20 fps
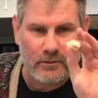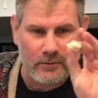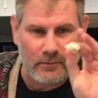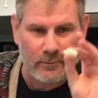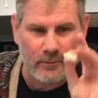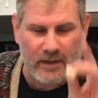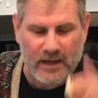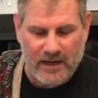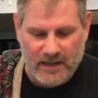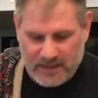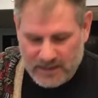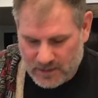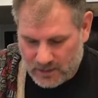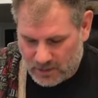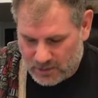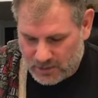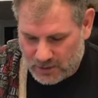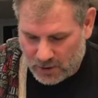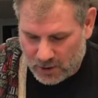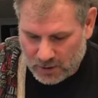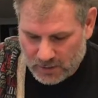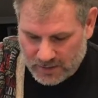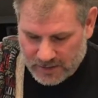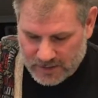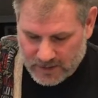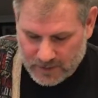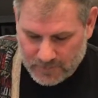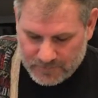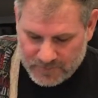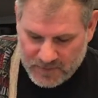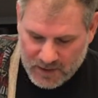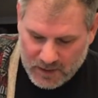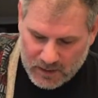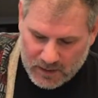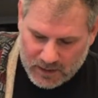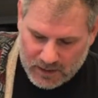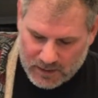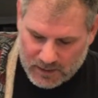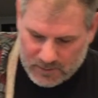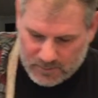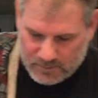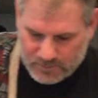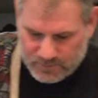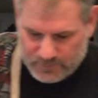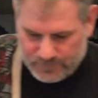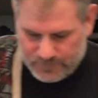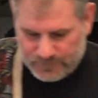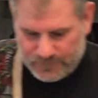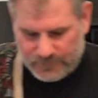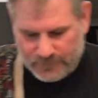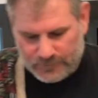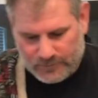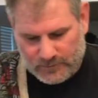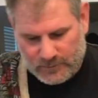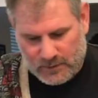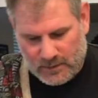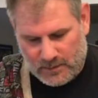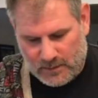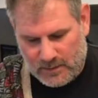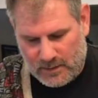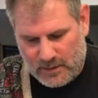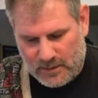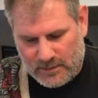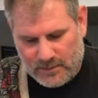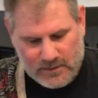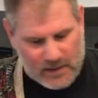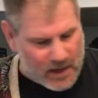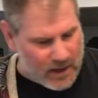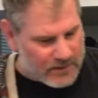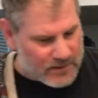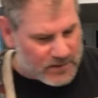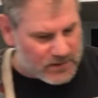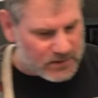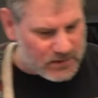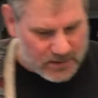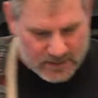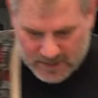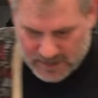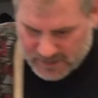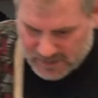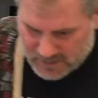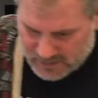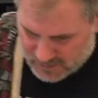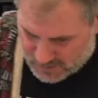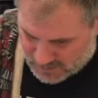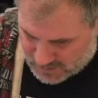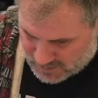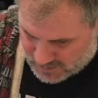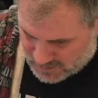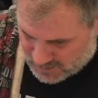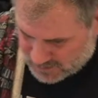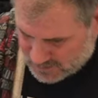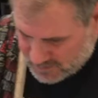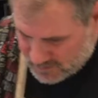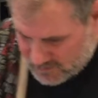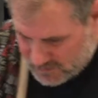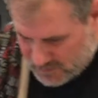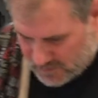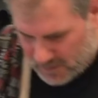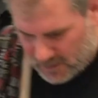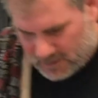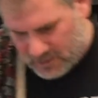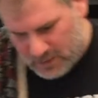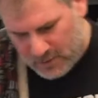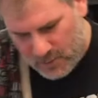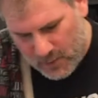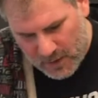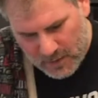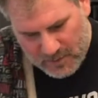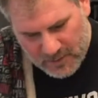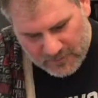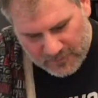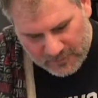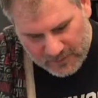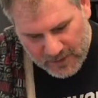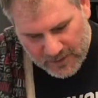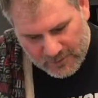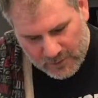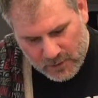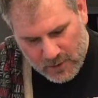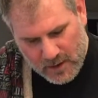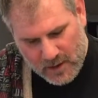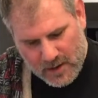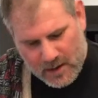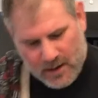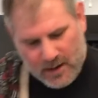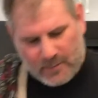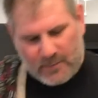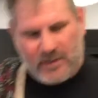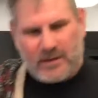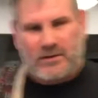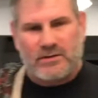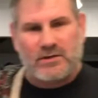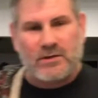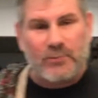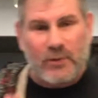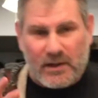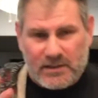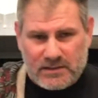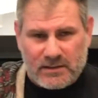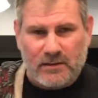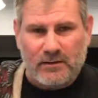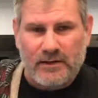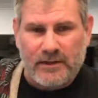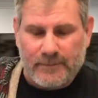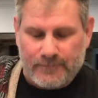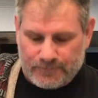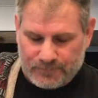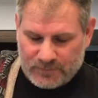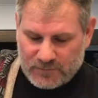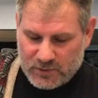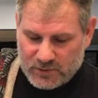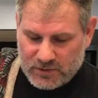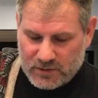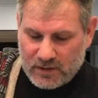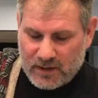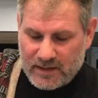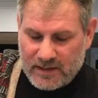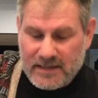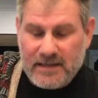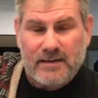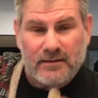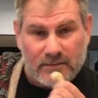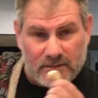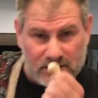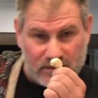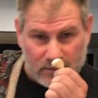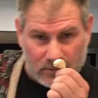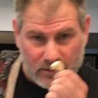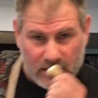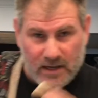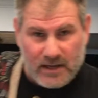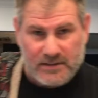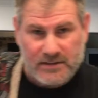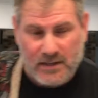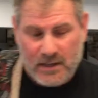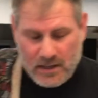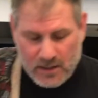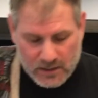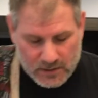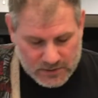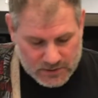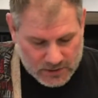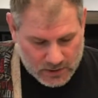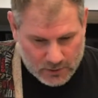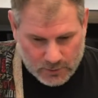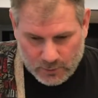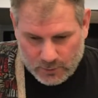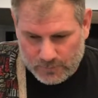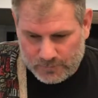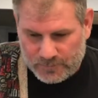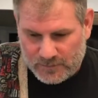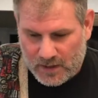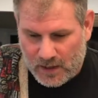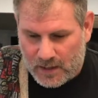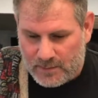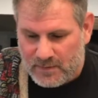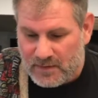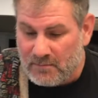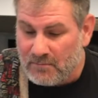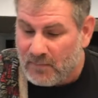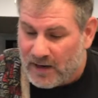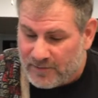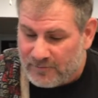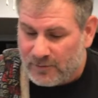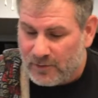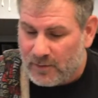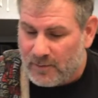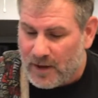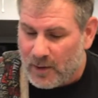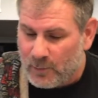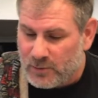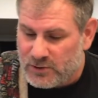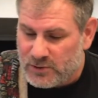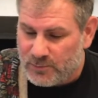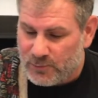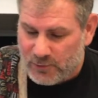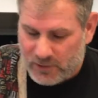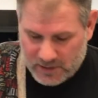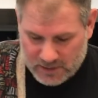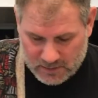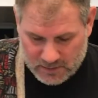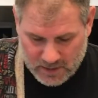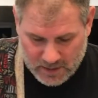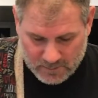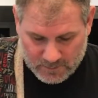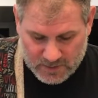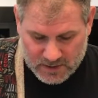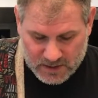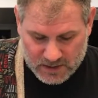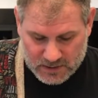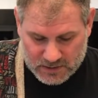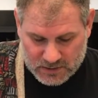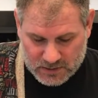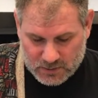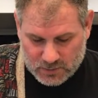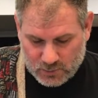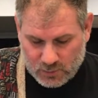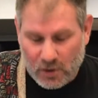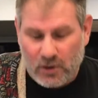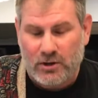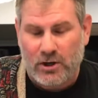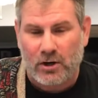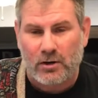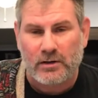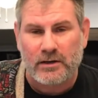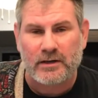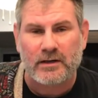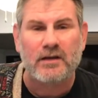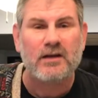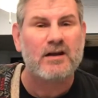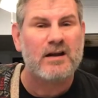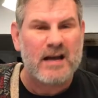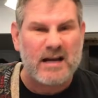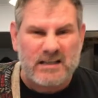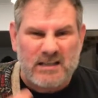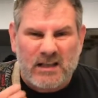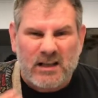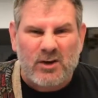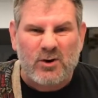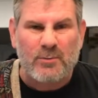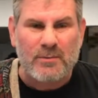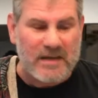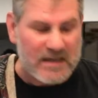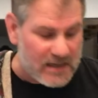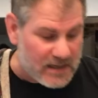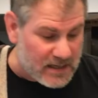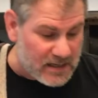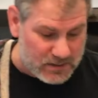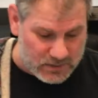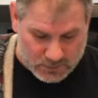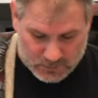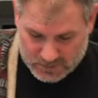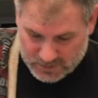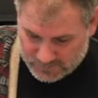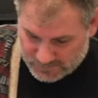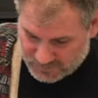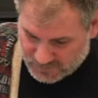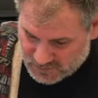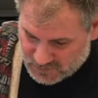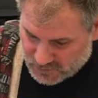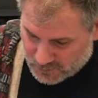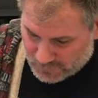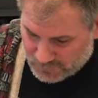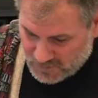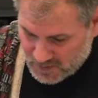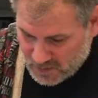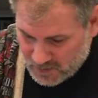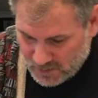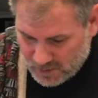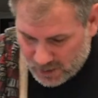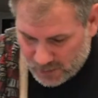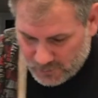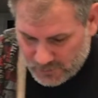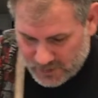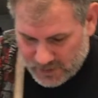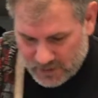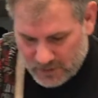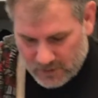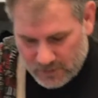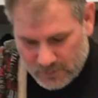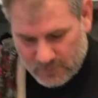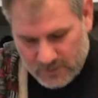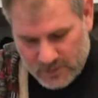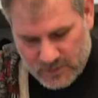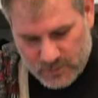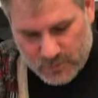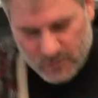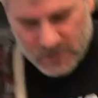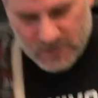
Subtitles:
we got to get our garlic in. And yeah, this is going to add quite a bit of flavor, but surprisingly, there's a lot of heat in these little guys. So I'd be mindful about what you put in because raw garlic, it has a little bit of heat to it. So all we're going to do is we're going